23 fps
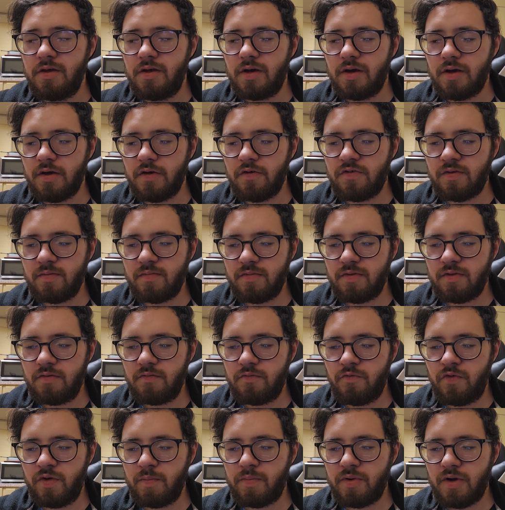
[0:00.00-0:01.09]

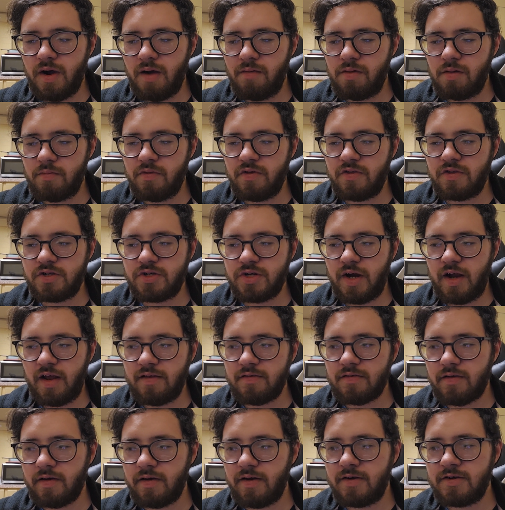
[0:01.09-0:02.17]
One problem with
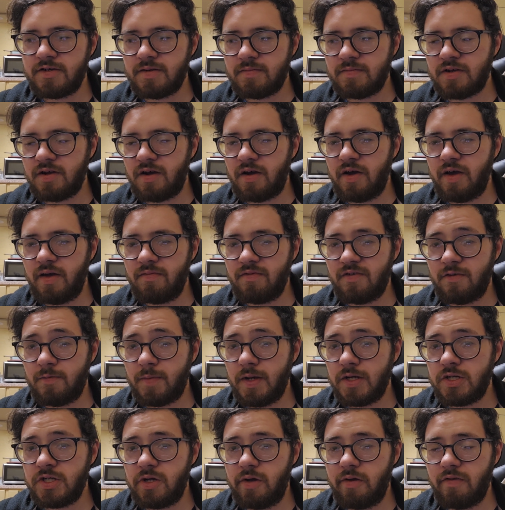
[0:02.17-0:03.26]
translators sometimes,
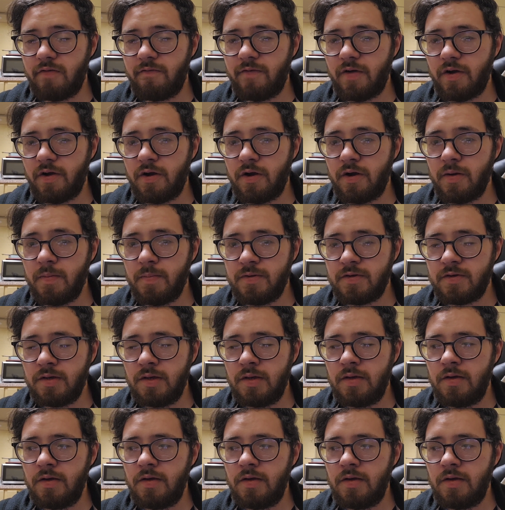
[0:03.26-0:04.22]
especially the verbs,